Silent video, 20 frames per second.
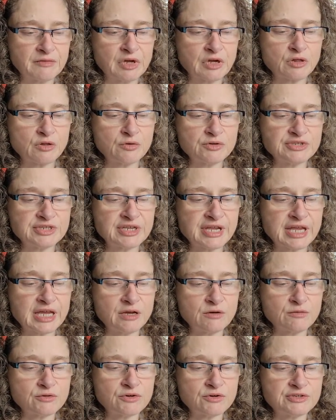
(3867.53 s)
Close
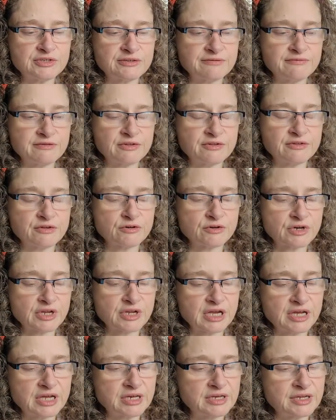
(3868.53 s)
Encounters of the Third
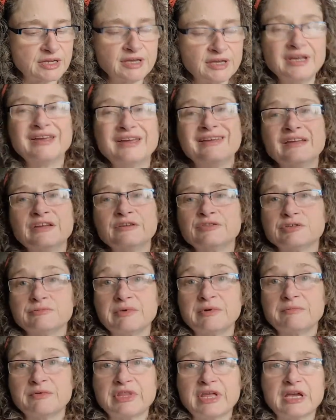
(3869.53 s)
Kind.
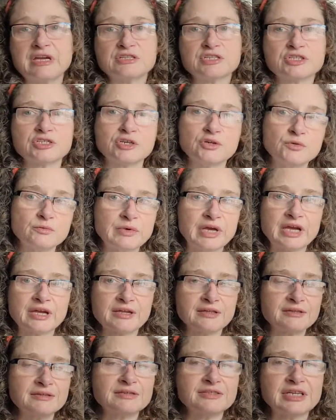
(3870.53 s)
Remember that show back
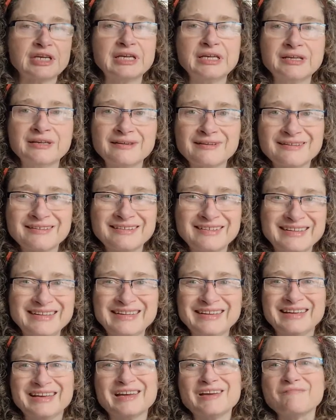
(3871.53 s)
in the day?
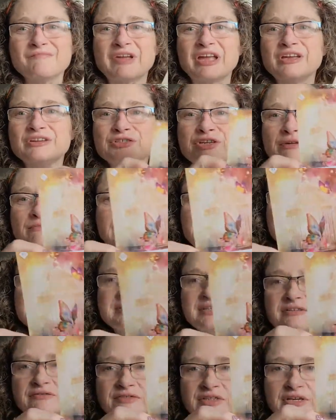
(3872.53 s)
I'm aging
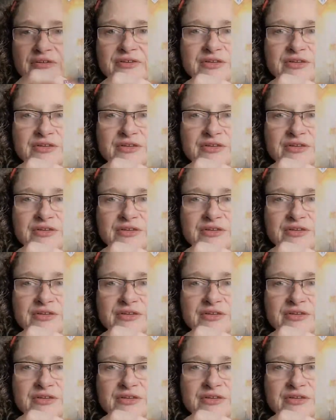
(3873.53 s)
myself now